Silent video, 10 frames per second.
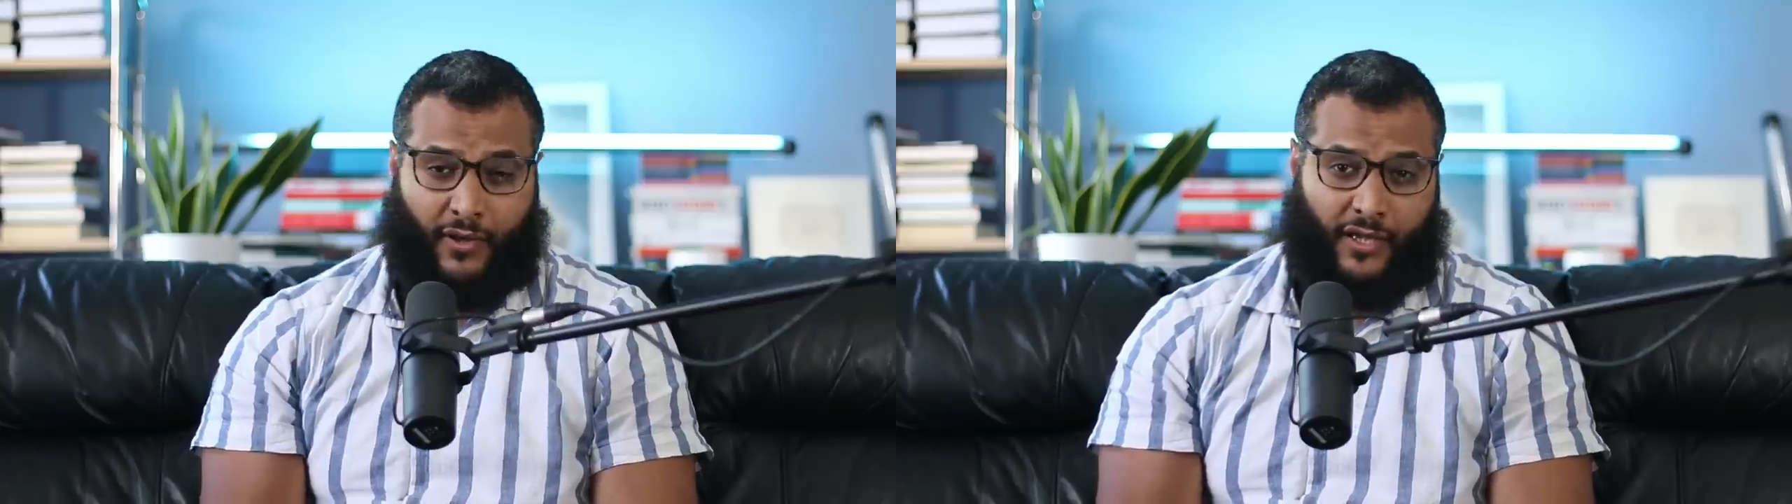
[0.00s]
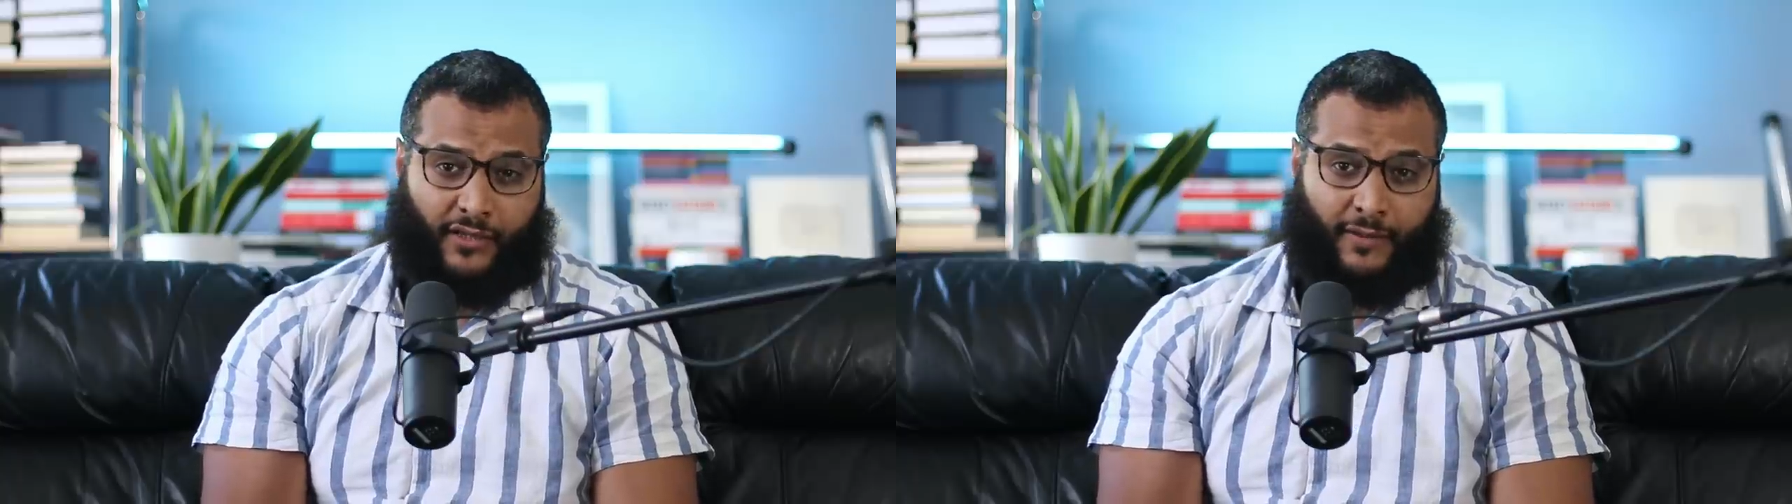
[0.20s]
be
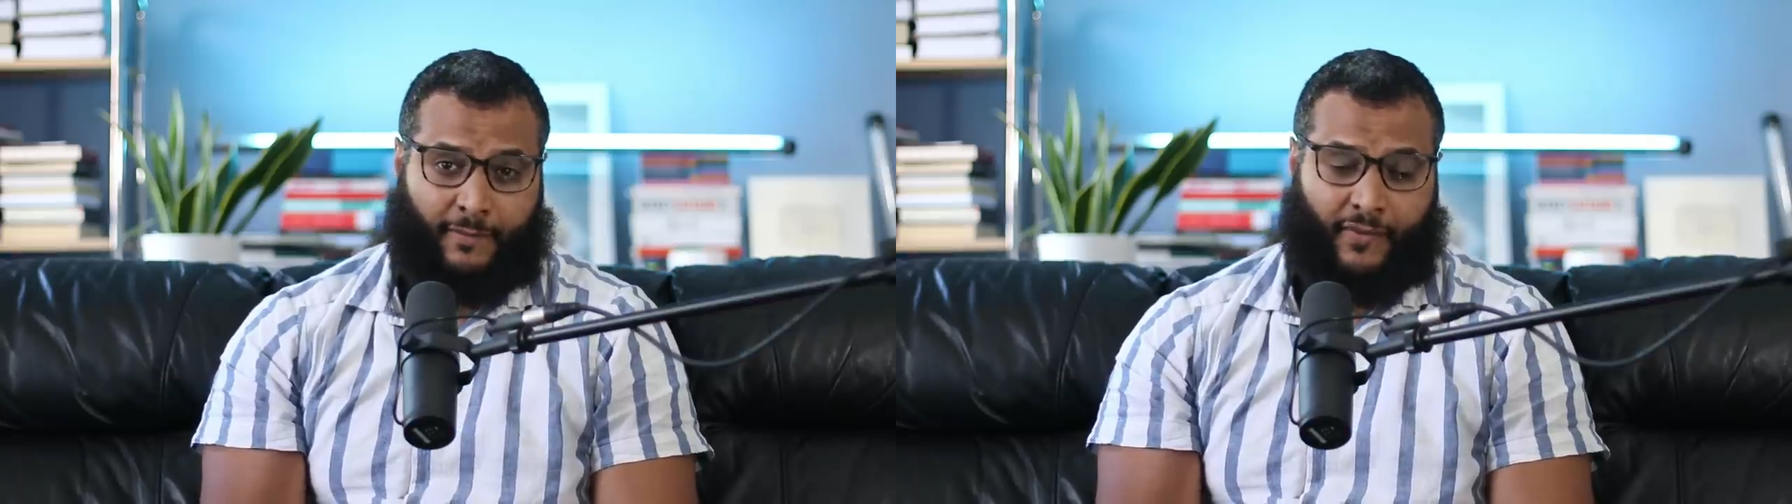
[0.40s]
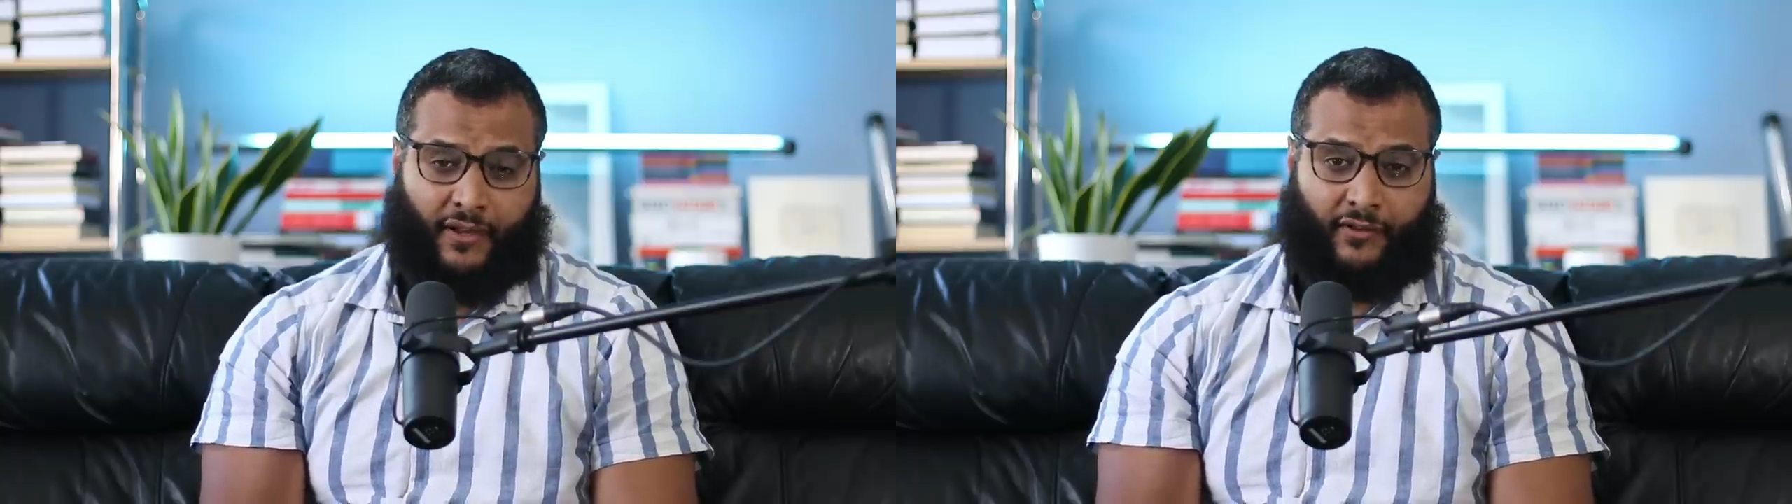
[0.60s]
made
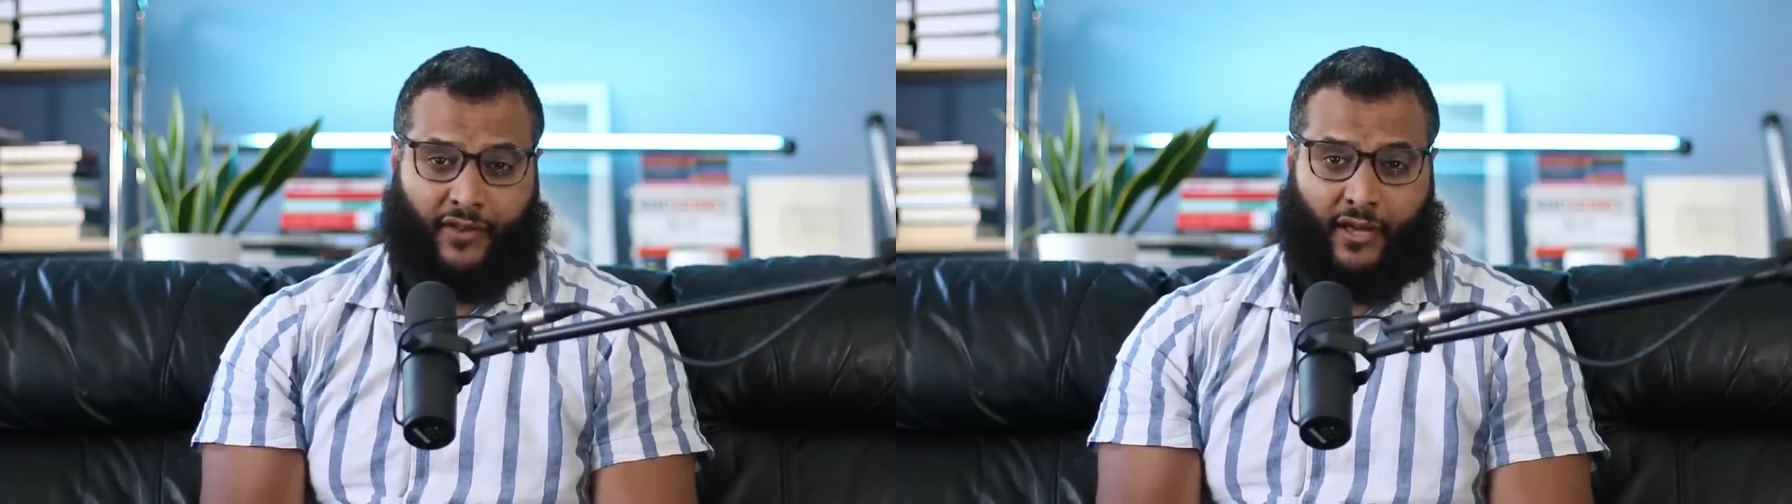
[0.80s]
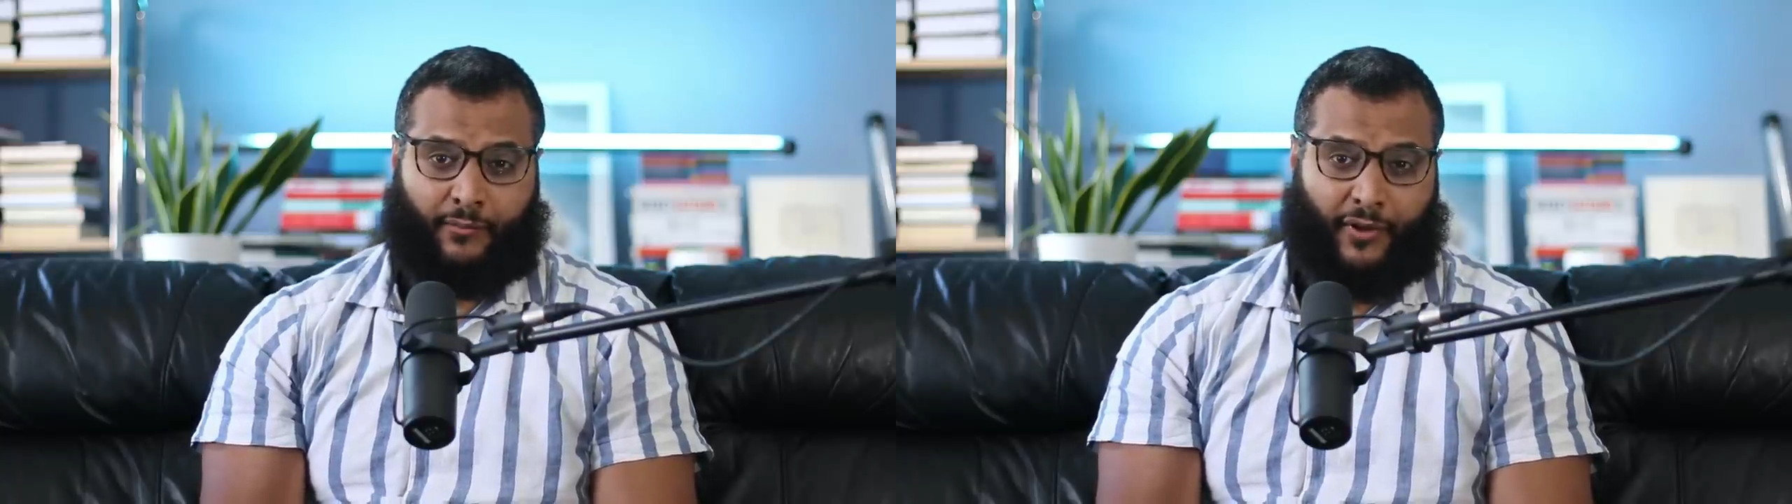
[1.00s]

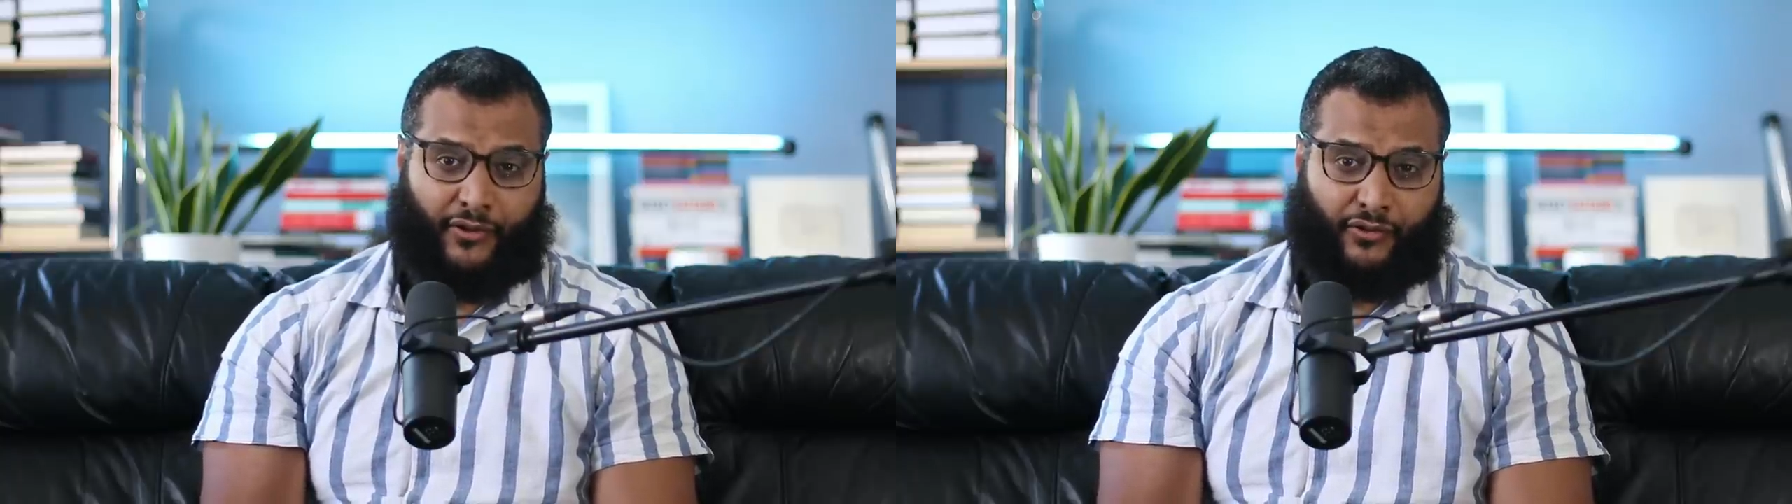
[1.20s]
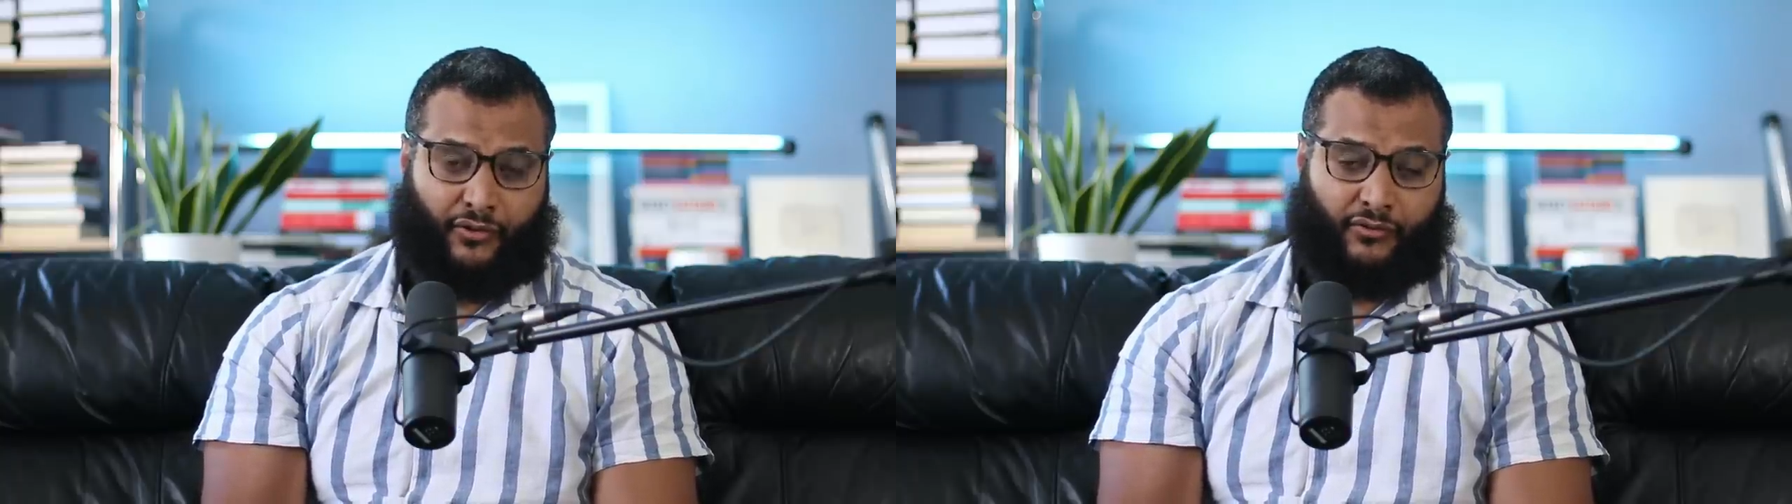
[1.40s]
that
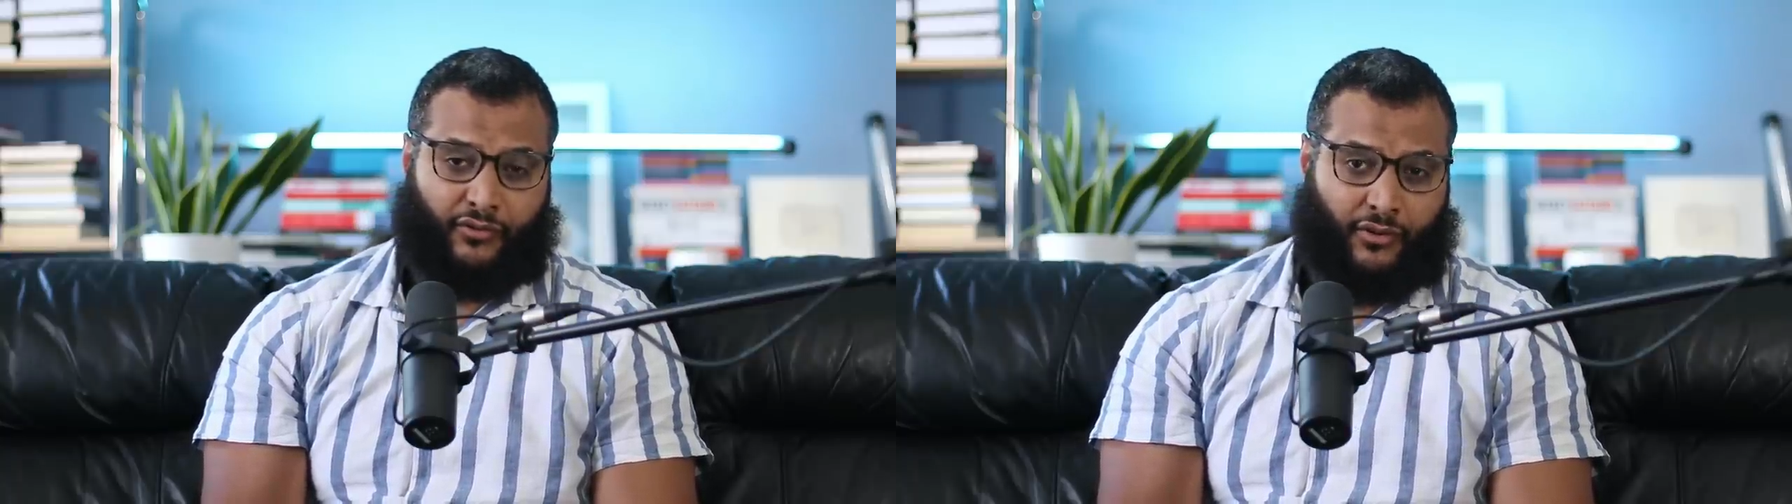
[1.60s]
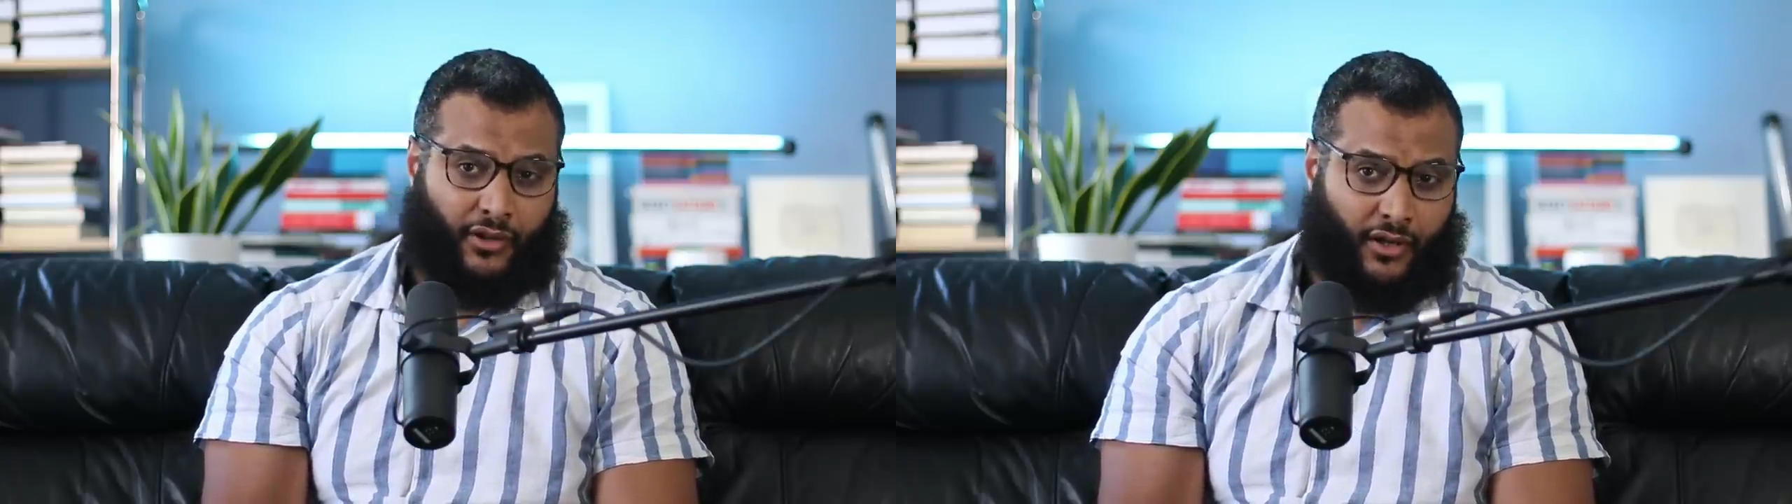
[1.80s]
based on